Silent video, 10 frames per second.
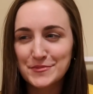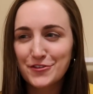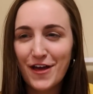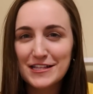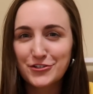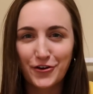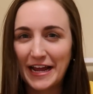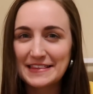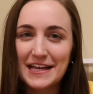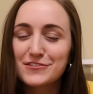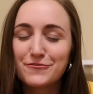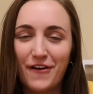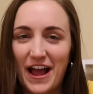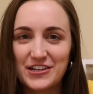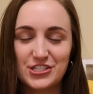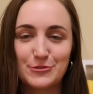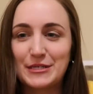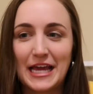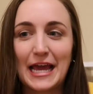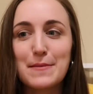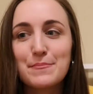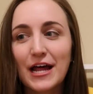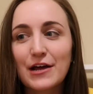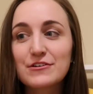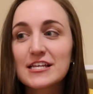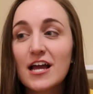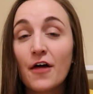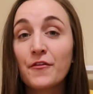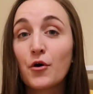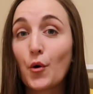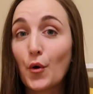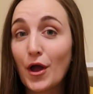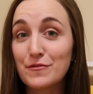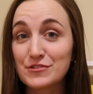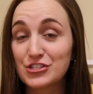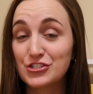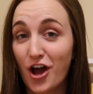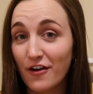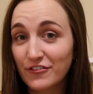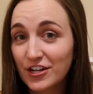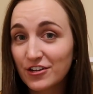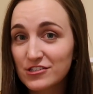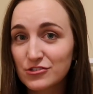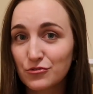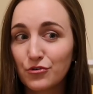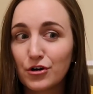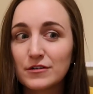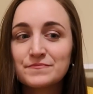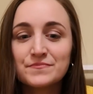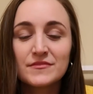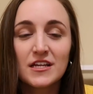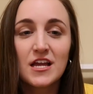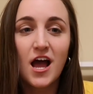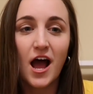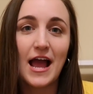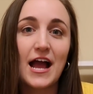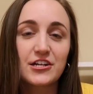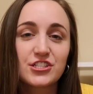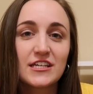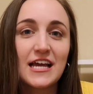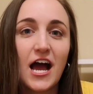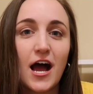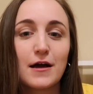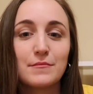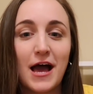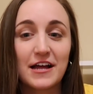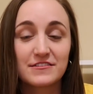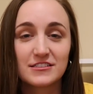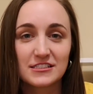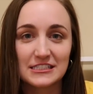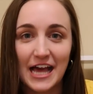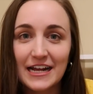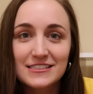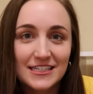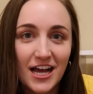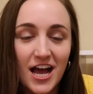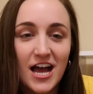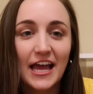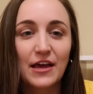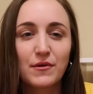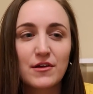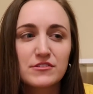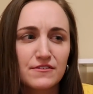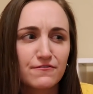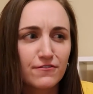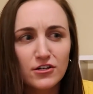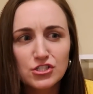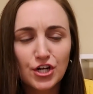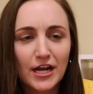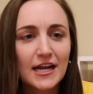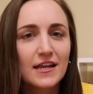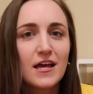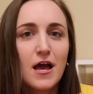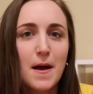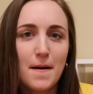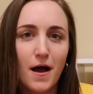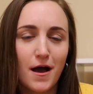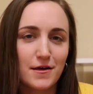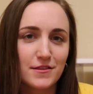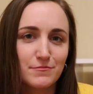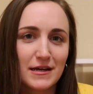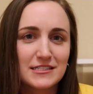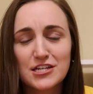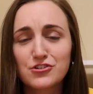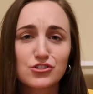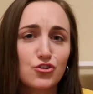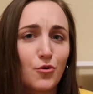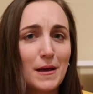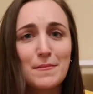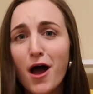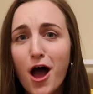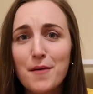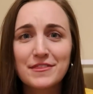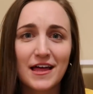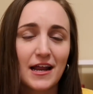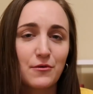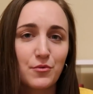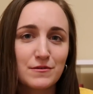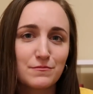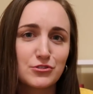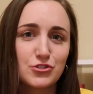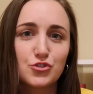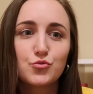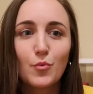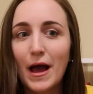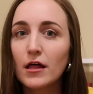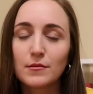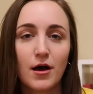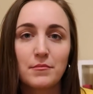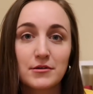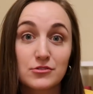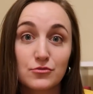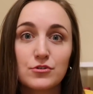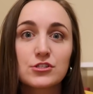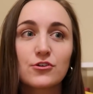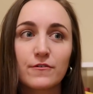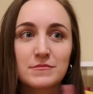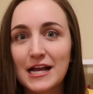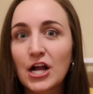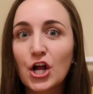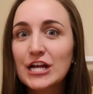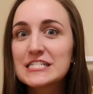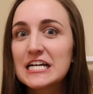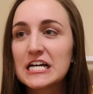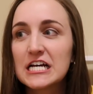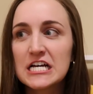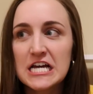So that's great, that's a fine GPA, but I would say on the whole, I was not very good at school. I actually had dyslexia, and when I was in first grade, my teachers told my mom that I wouldn't do well in public school. So from second grade to